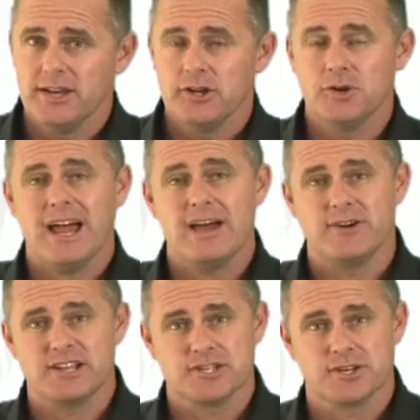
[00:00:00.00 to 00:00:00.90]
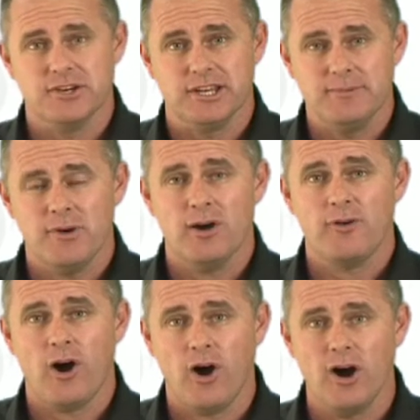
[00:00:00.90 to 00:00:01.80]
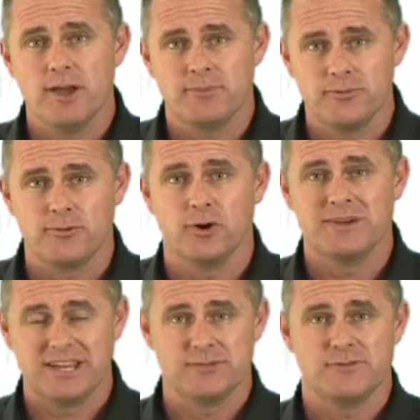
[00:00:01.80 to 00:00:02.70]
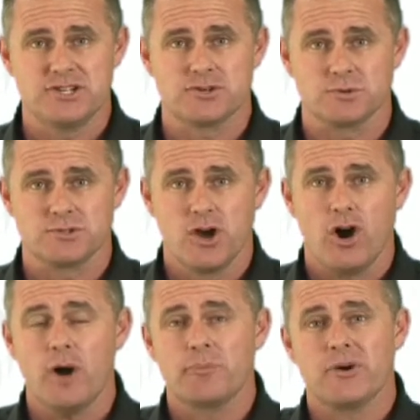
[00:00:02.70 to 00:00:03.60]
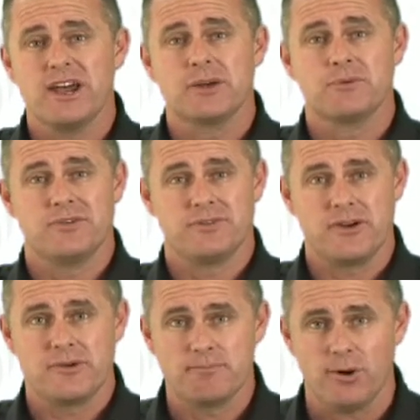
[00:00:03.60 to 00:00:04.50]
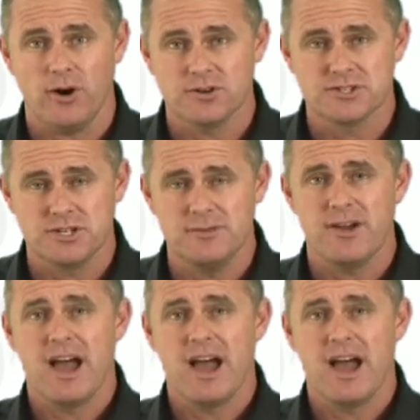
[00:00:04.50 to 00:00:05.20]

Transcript: You'll have a team of high-performing individuals operating within a very positive,